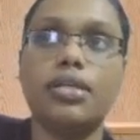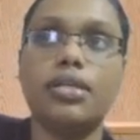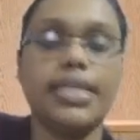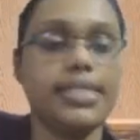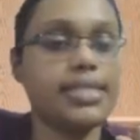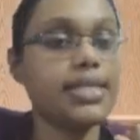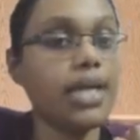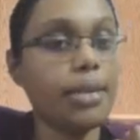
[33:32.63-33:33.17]

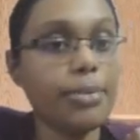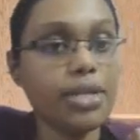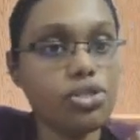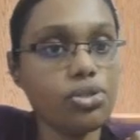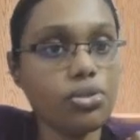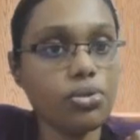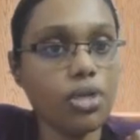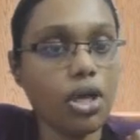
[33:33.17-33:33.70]
yes,
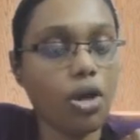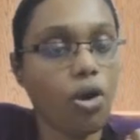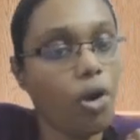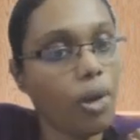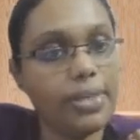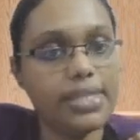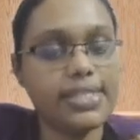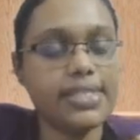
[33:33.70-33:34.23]
coming to the
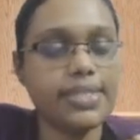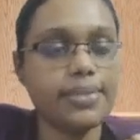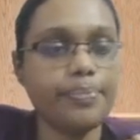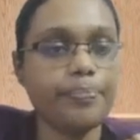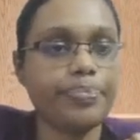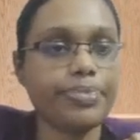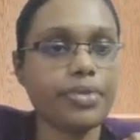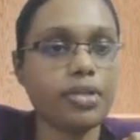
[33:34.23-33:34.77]
hobbies.
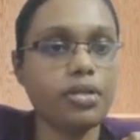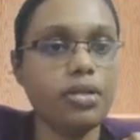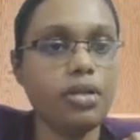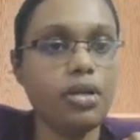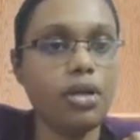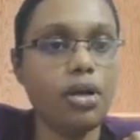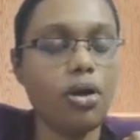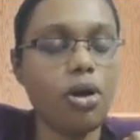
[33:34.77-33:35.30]

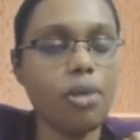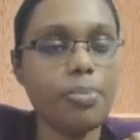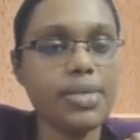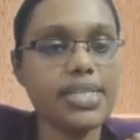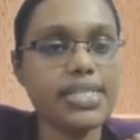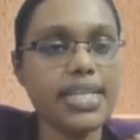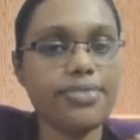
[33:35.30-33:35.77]
Hobbies,